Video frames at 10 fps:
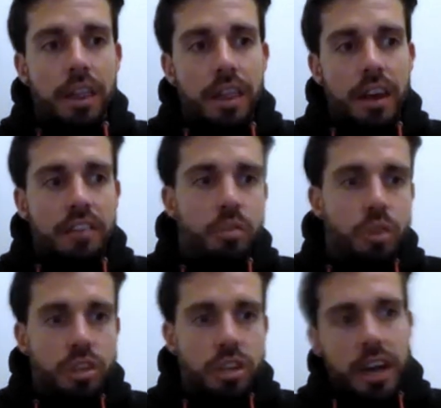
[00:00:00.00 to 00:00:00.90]
And then
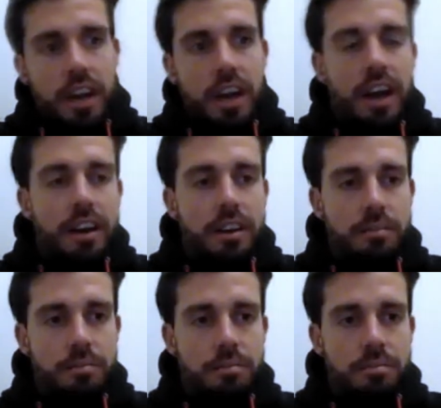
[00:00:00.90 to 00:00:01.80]
unfortunately kind of had
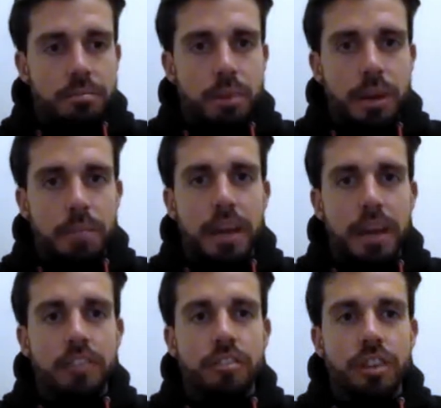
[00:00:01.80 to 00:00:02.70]
a pretty big
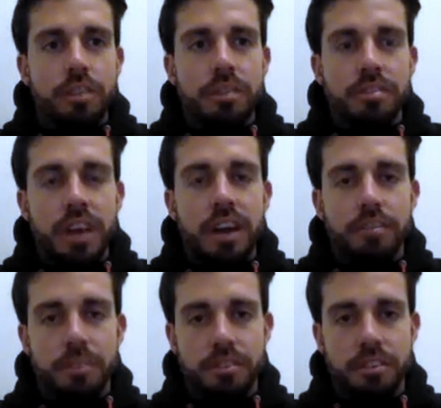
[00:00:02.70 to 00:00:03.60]
injury
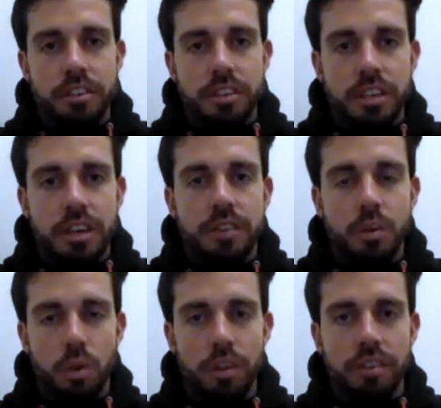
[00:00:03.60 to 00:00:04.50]
after my first year, after
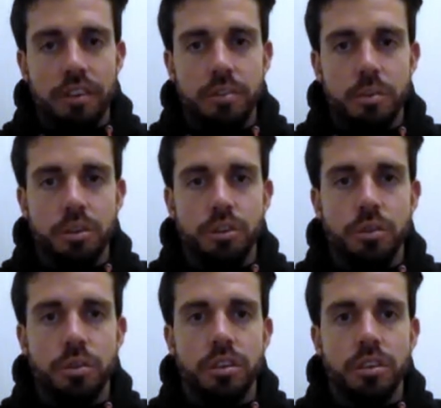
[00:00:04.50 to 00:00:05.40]
qualifying for World
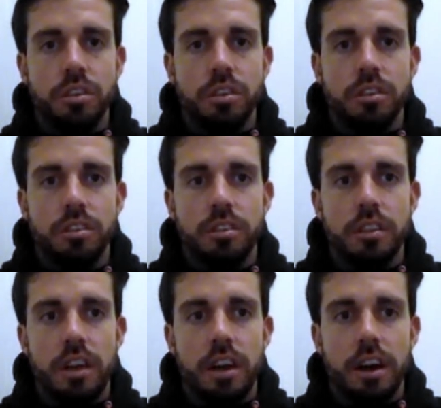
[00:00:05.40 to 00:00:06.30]
Juniors,
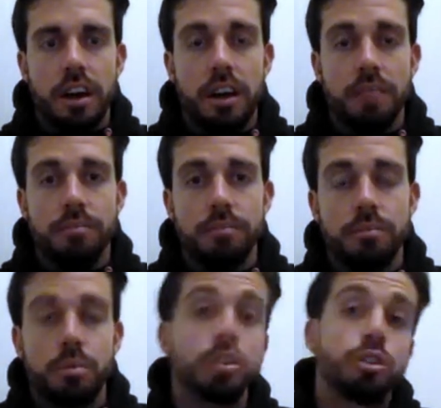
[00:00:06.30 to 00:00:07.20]

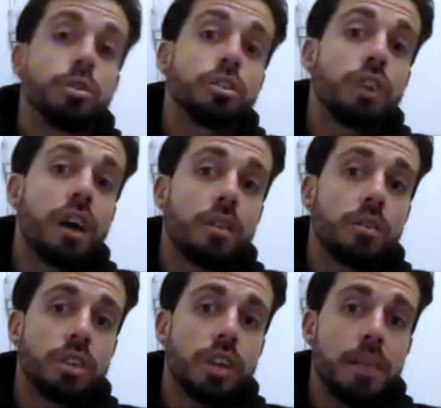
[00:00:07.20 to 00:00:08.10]
World Junior
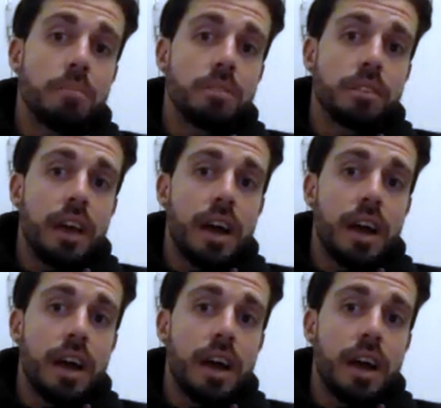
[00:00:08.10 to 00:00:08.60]
Triathlon Champs.